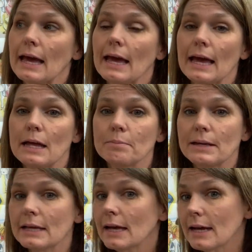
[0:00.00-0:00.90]
And
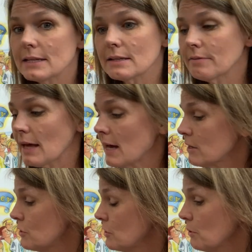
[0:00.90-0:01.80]
because of
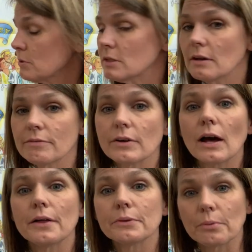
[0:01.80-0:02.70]
that, Joseph
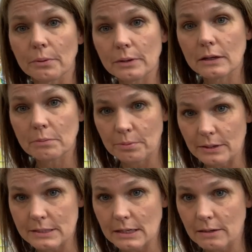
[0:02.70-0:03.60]
got thrown into
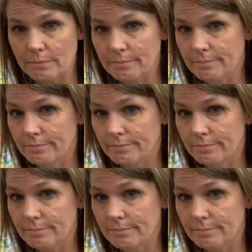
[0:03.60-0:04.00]
prison.